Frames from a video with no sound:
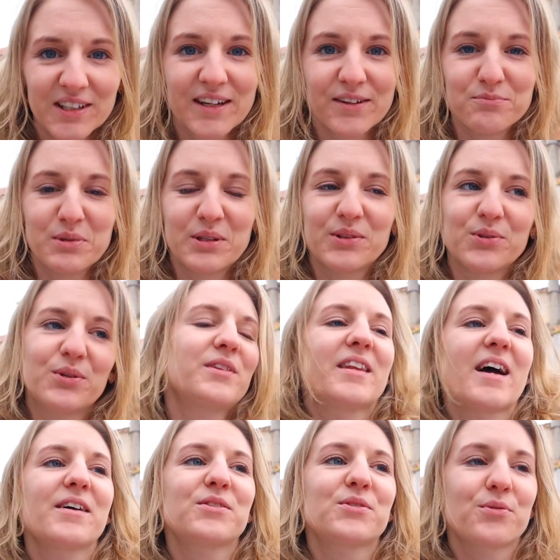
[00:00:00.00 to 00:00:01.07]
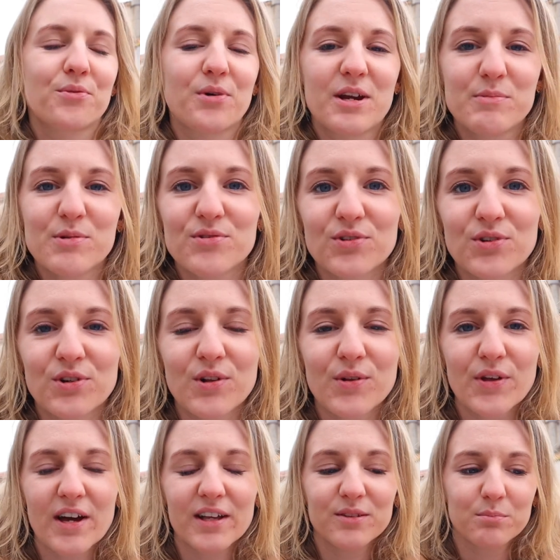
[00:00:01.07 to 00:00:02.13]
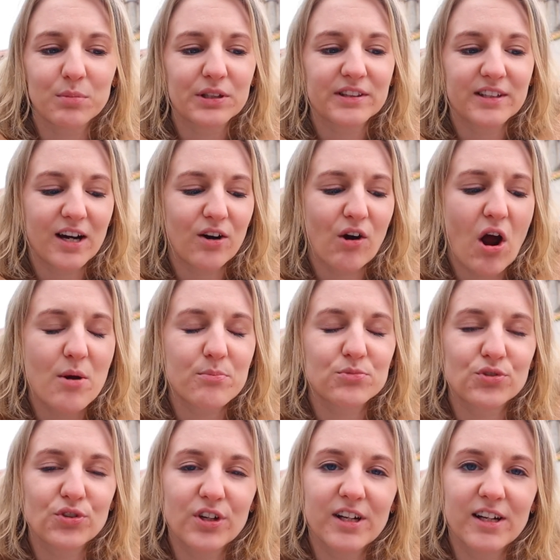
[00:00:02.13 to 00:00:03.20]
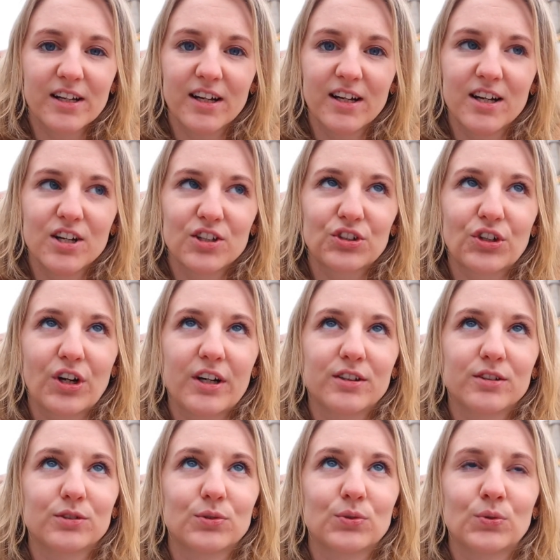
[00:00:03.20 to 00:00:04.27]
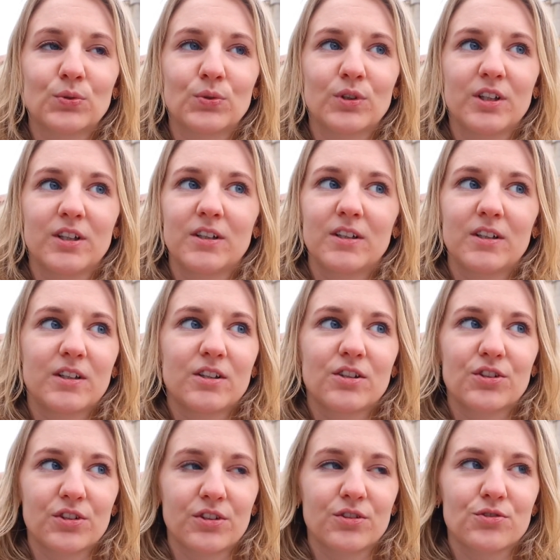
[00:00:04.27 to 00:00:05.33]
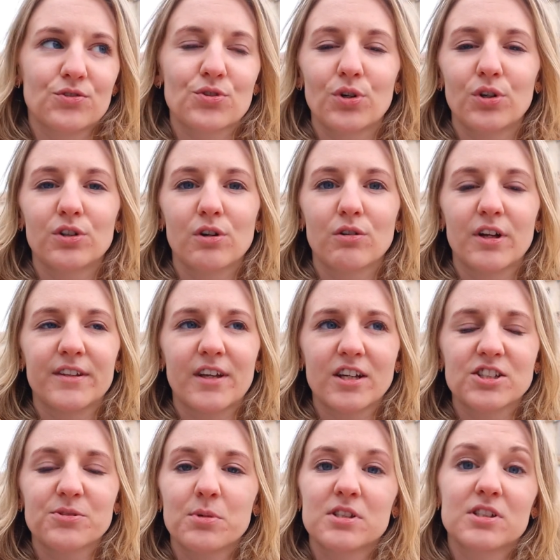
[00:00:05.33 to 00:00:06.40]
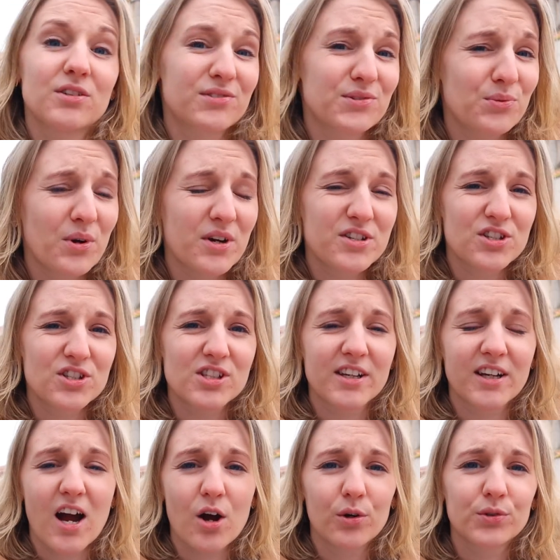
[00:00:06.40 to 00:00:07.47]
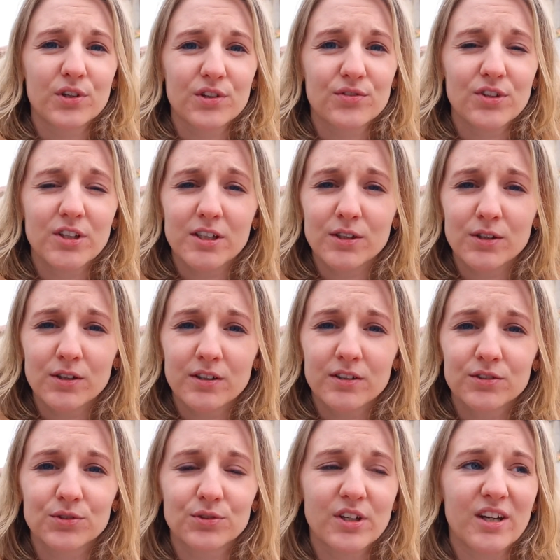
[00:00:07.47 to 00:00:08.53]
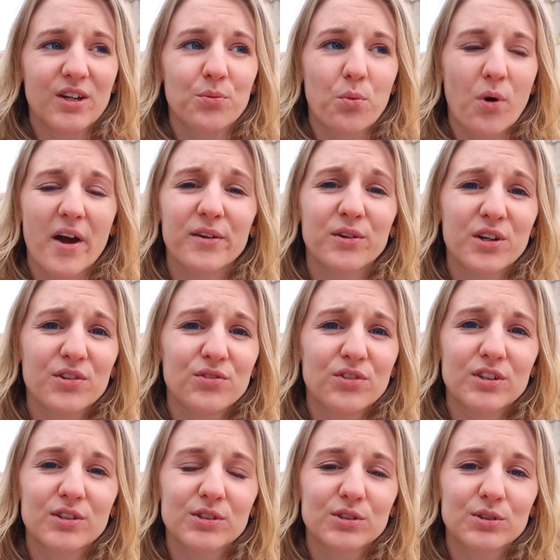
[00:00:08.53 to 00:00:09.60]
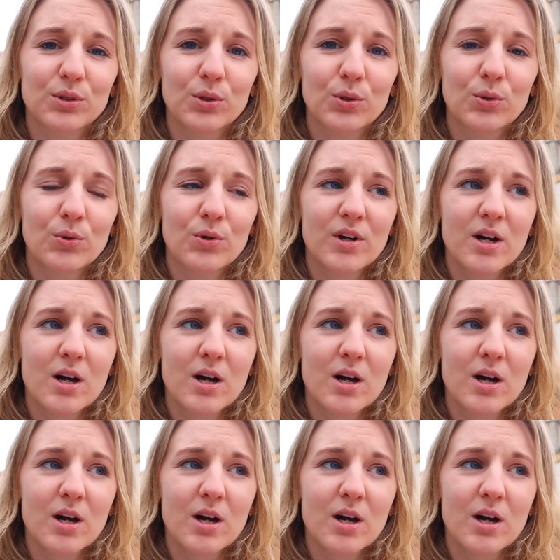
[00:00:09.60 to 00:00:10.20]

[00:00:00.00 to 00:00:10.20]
have been doing that way before all that but now I'm really trying to uh, journal and ask myself questions like how do I feel today why do I feel so